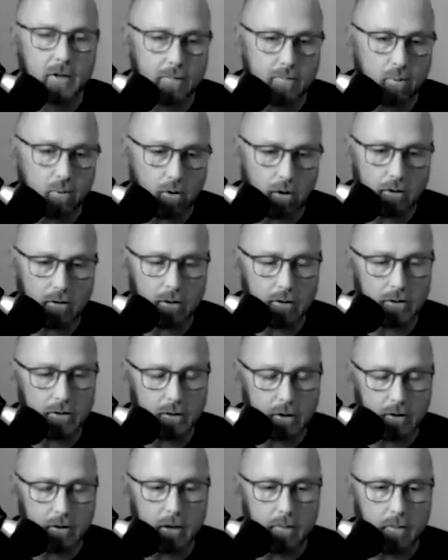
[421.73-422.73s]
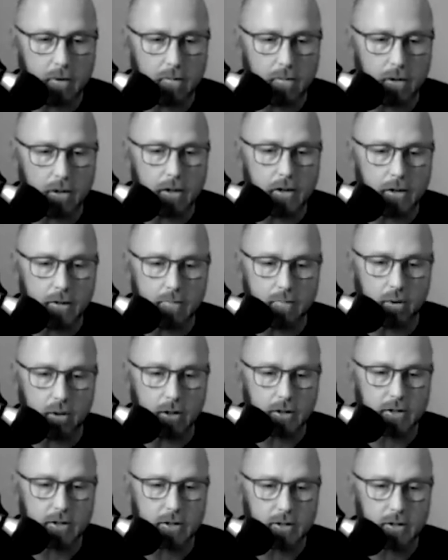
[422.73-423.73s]
poor. And there's a number of really good
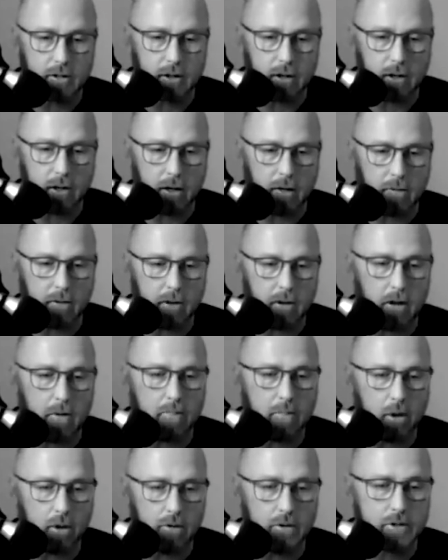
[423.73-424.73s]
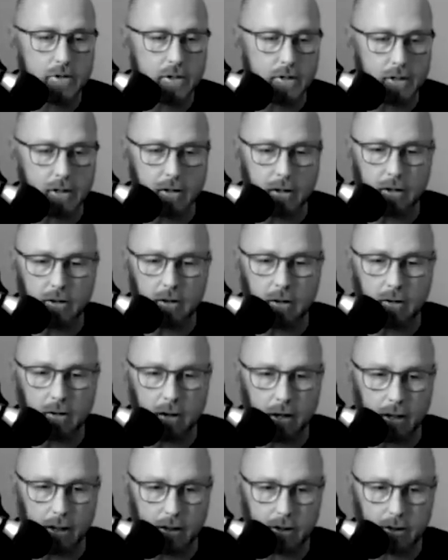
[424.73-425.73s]
books, and I'll post in the
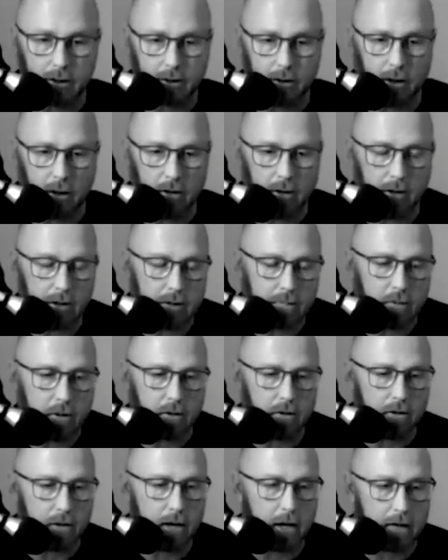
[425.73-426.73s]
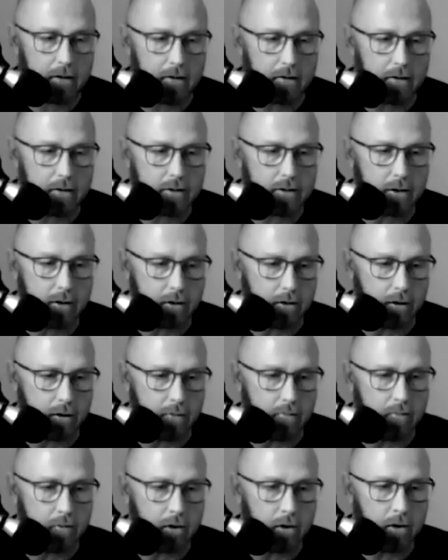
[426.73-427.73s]
links on this. But Hernando de
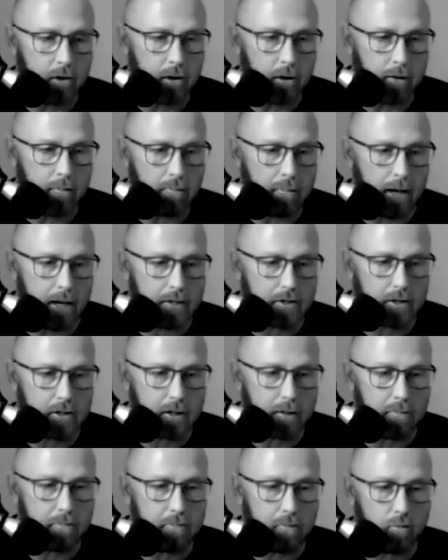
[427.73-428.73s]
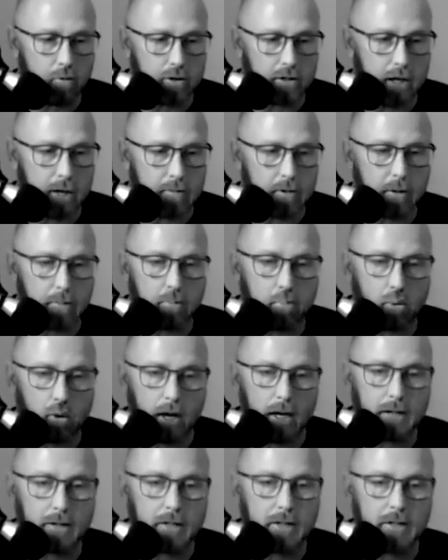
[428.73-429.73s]
Soto basically was able to
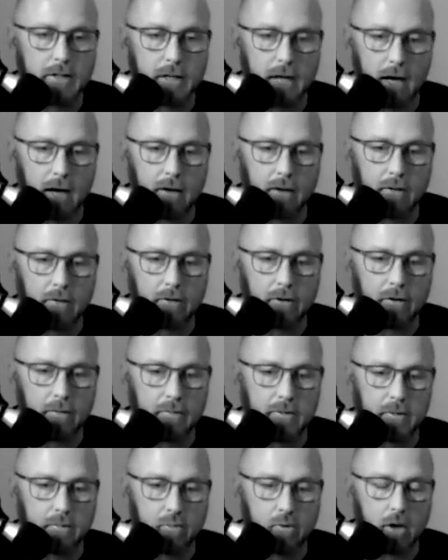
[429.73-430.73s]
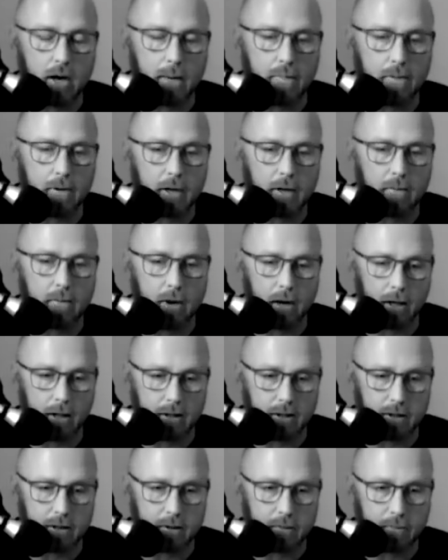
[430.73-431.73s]
break this down in terms of property
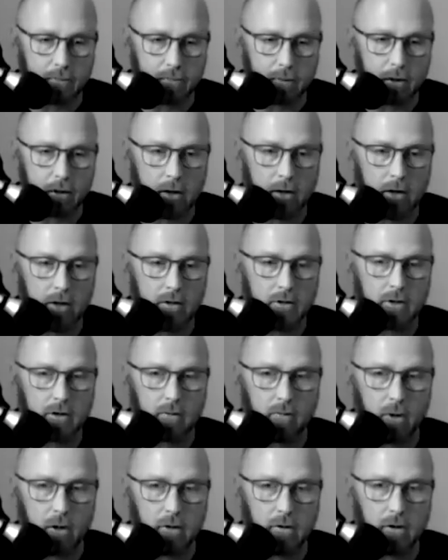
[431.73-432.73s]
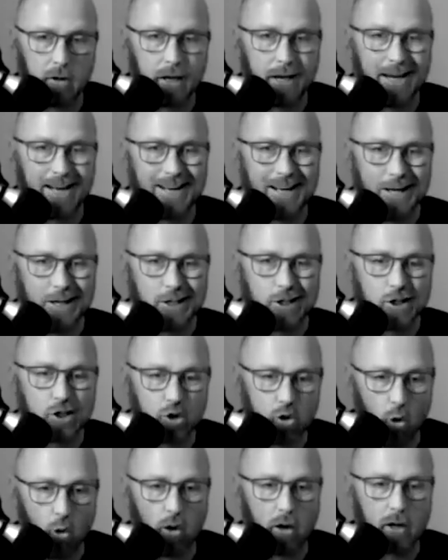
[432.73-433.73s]
rights. So if we look at
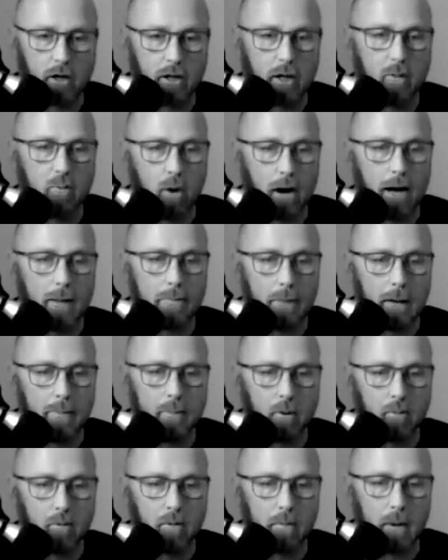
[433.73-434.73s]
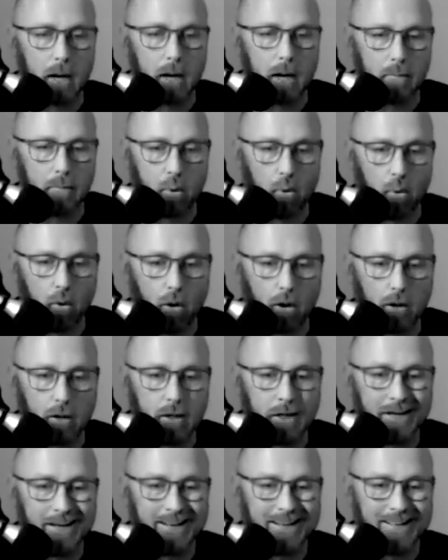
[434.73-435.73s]
historically why people remain poor,
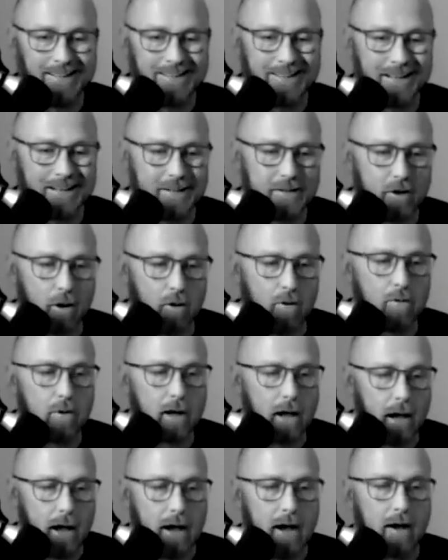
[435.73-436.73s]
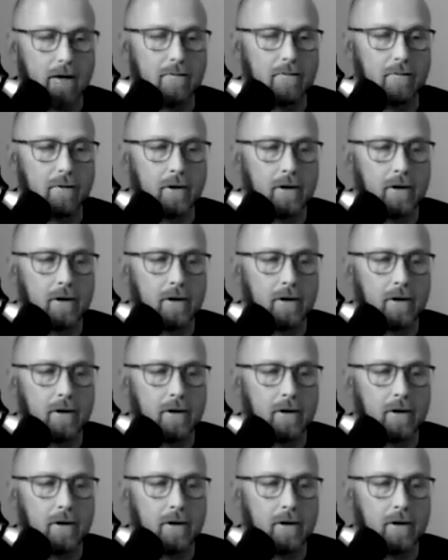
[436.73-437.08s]
is they don't have